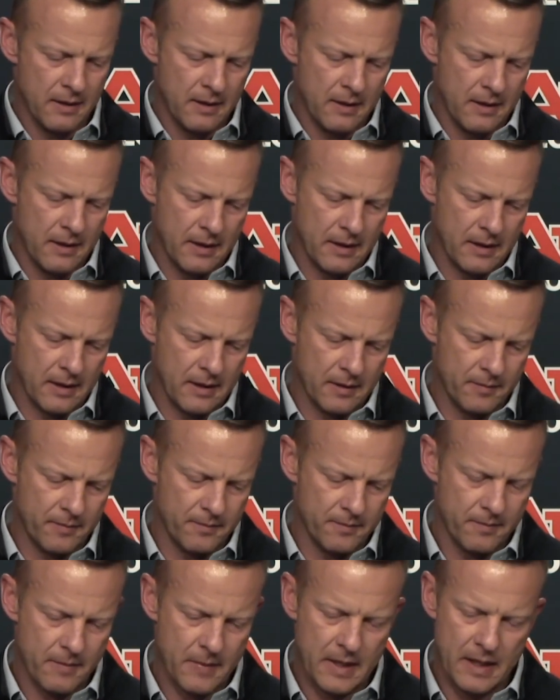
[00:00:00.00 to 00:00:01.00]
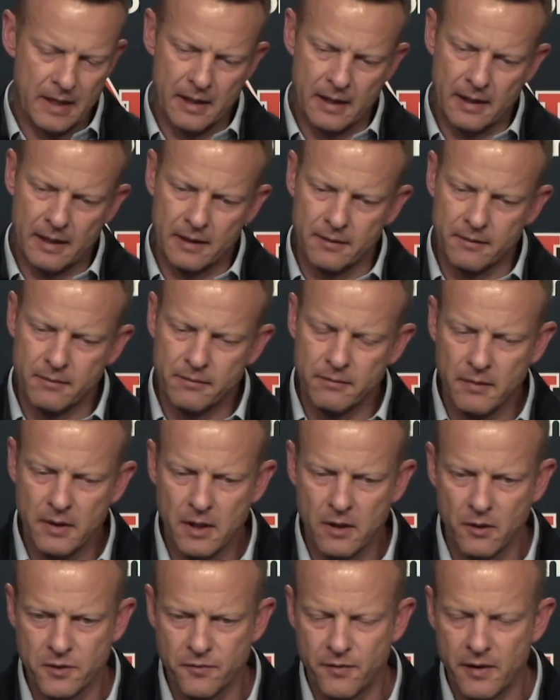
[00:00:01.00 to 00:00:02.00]
and you
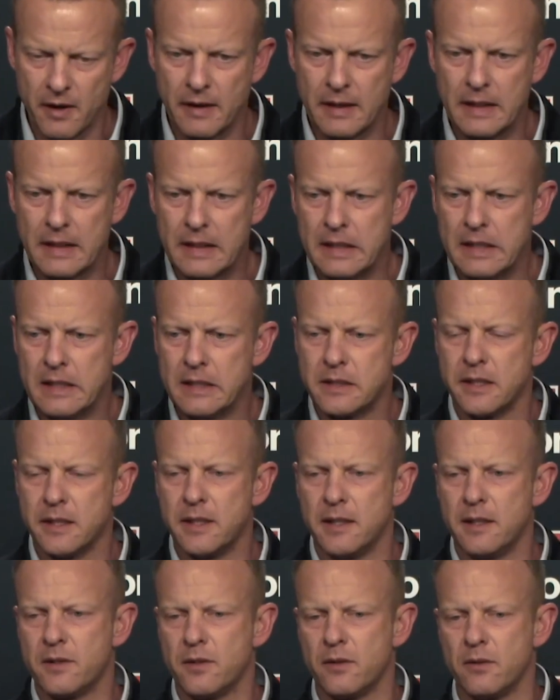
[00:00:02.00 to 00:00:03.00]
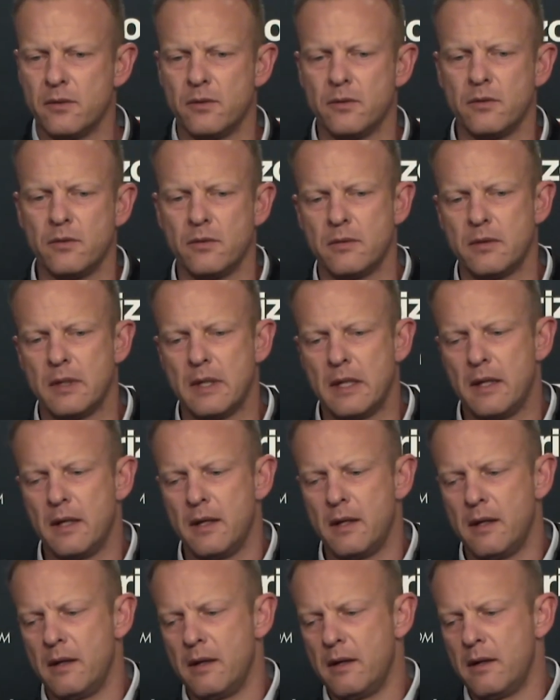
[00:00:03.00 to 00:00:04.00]
know, it's very easy to
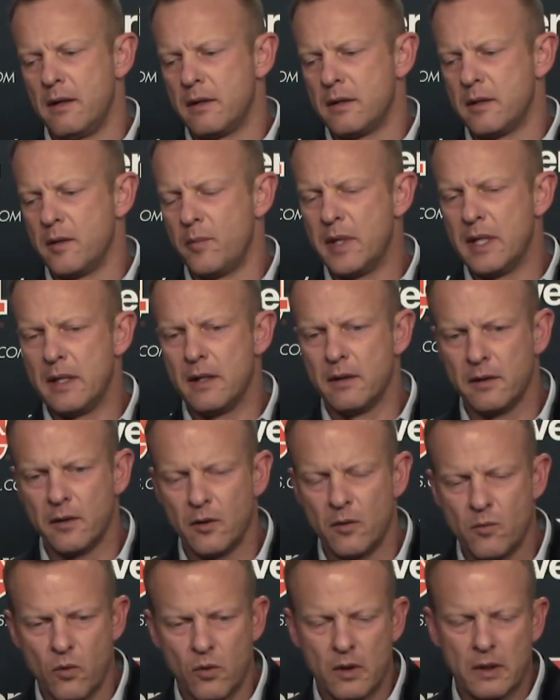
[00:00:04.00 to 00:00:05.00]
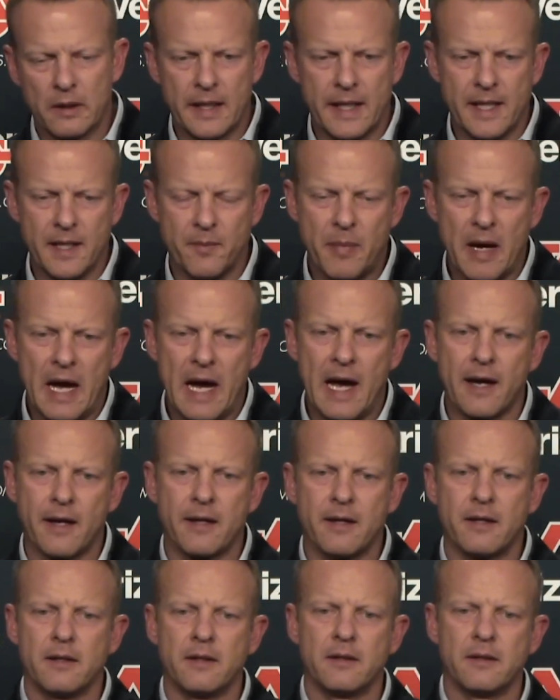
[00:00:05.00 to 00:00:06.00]
be a little more laid back
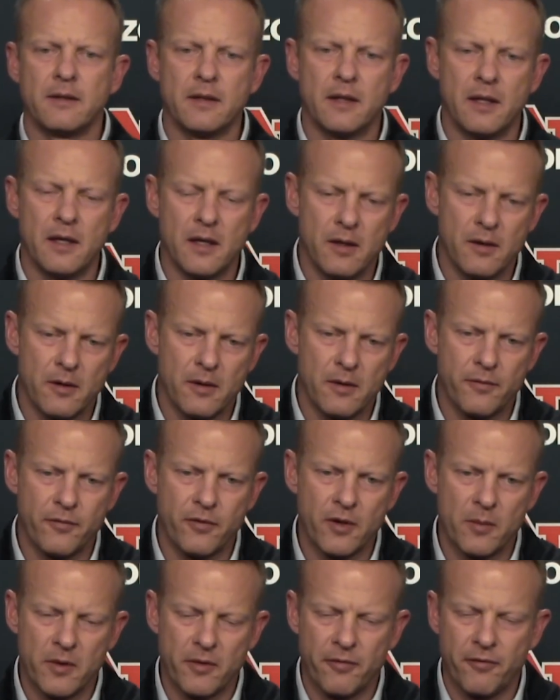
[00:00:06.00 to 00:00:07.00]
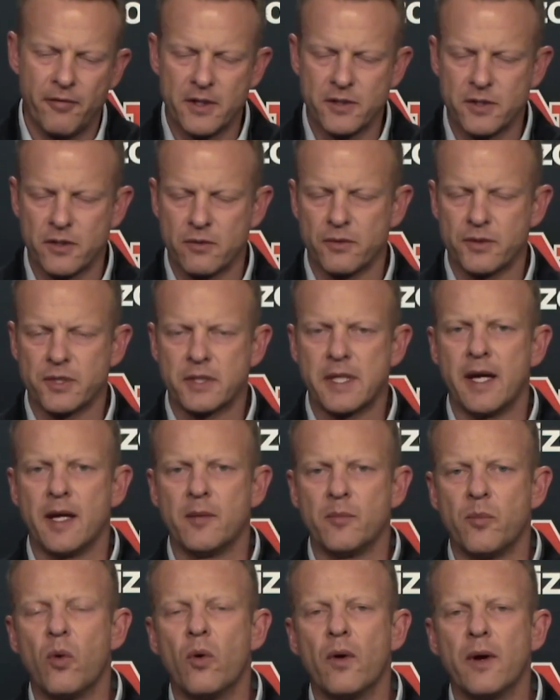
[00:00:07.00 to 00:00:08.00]
from a physical
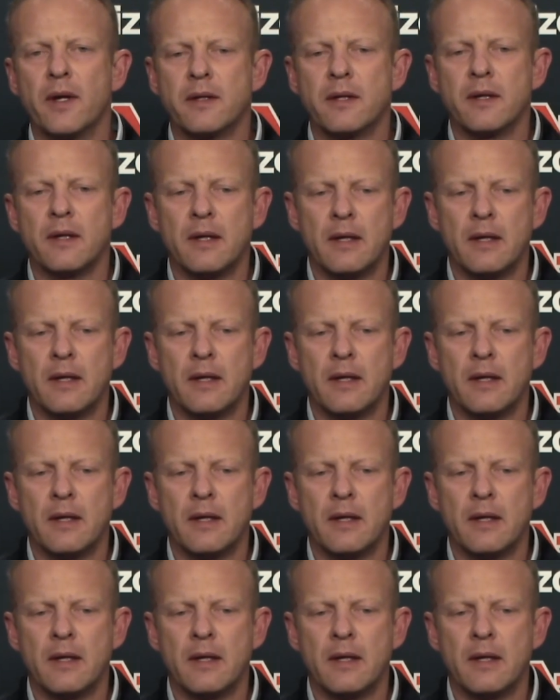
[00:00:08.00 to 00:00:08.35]
standpoint